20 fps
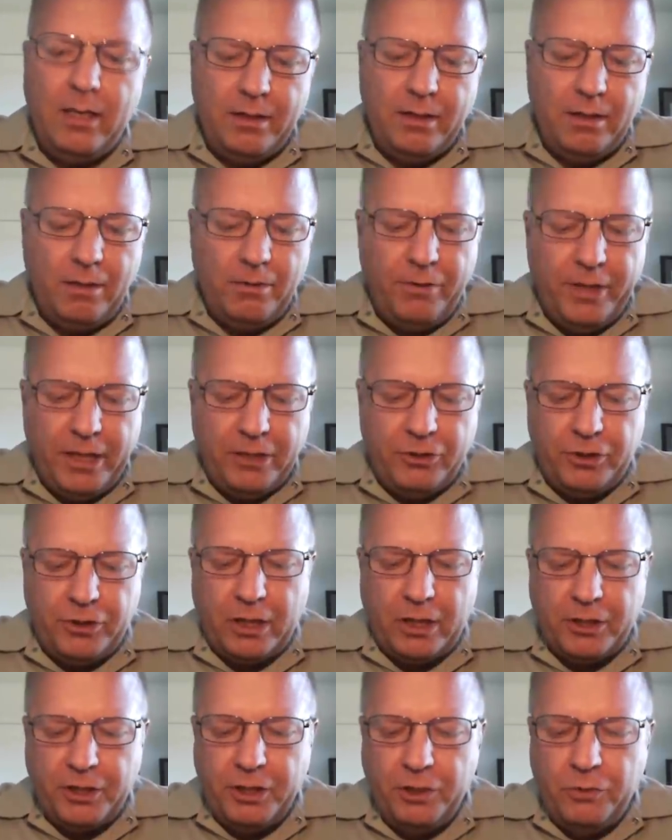uh, the
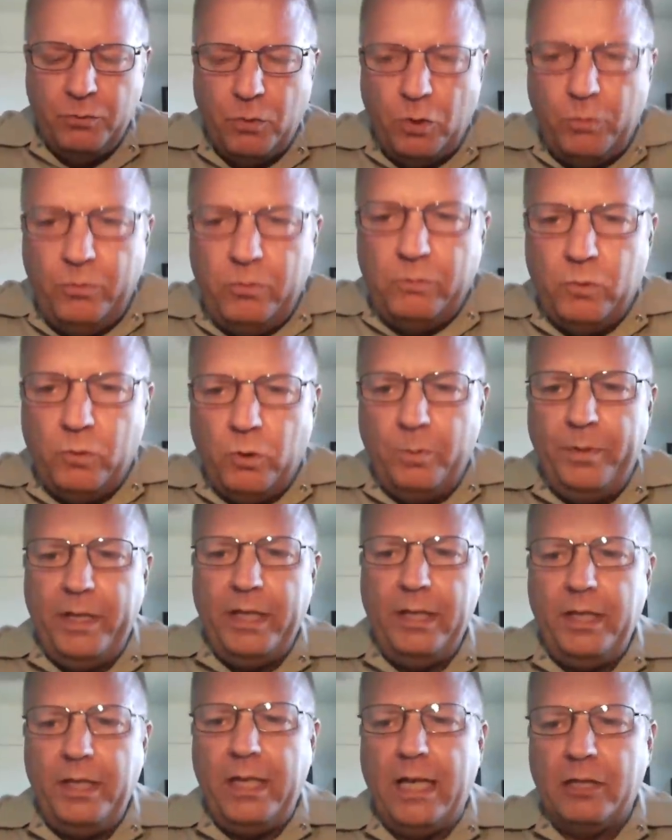instructions will will
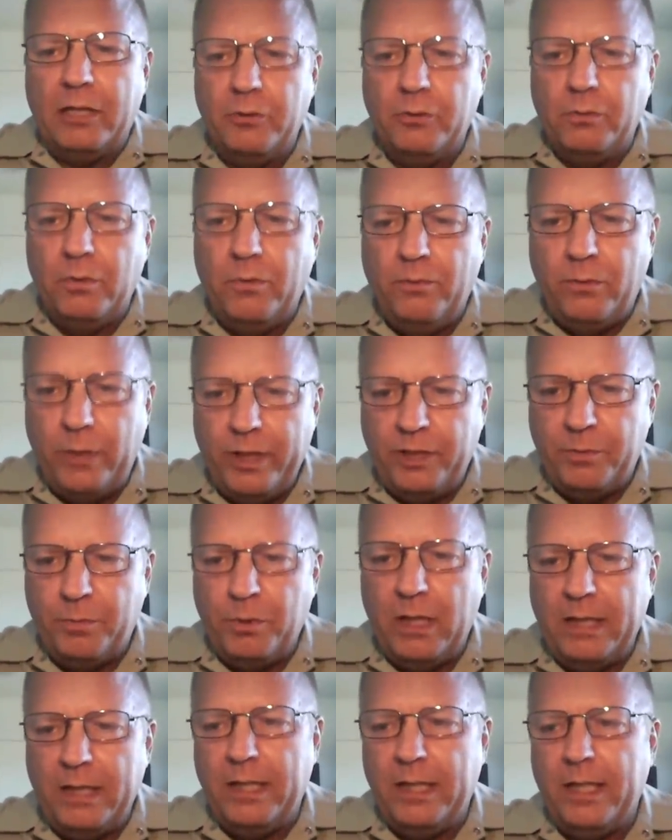be in the actual voice
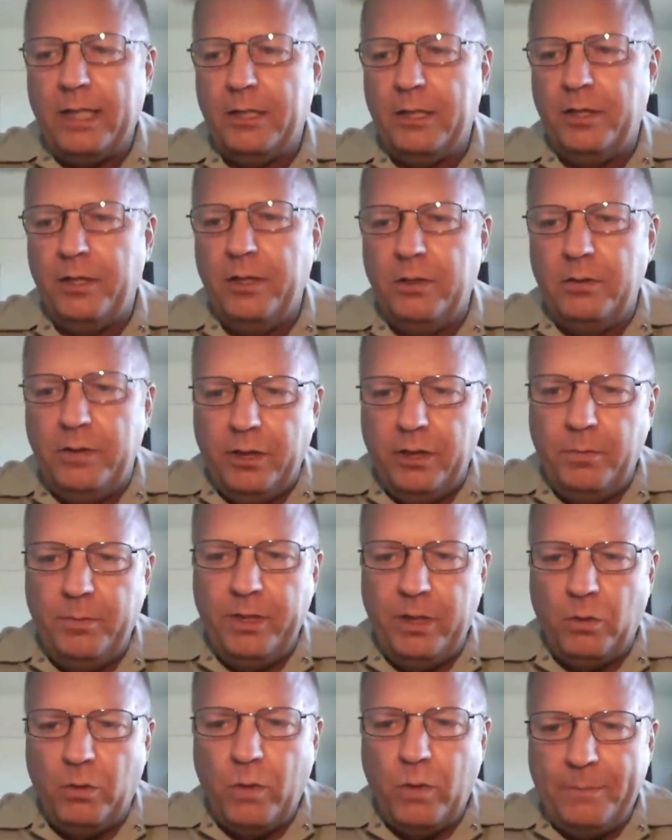broadcast. It'll
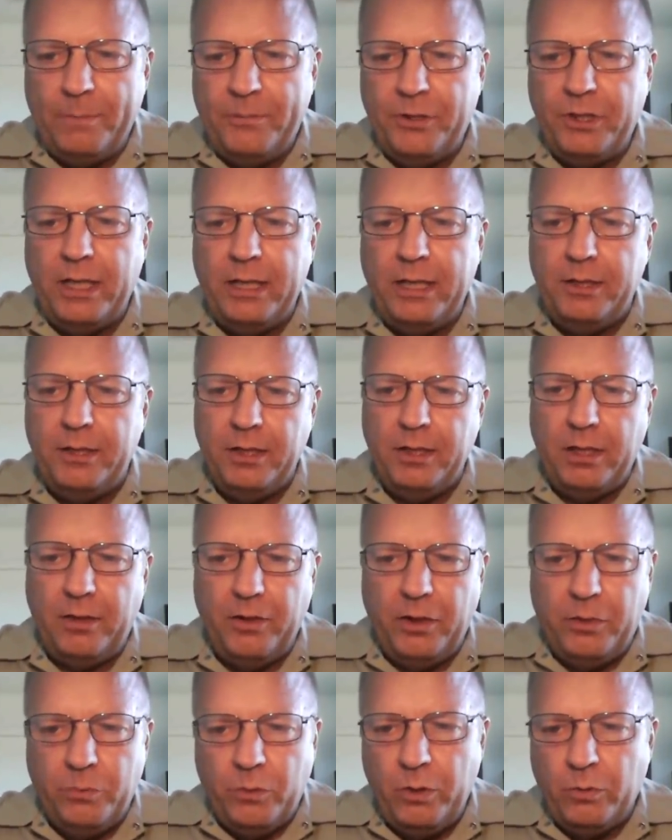it'll be a website
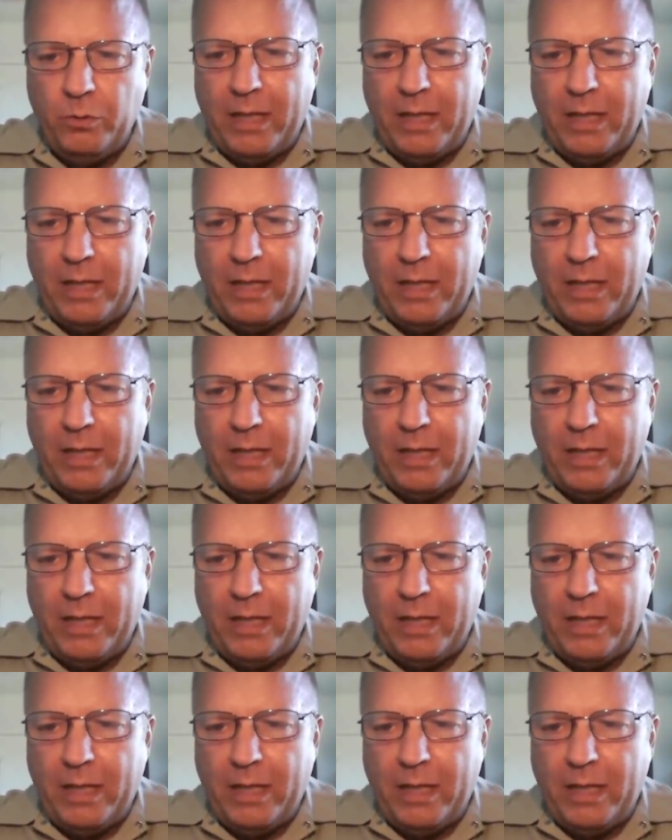uh, that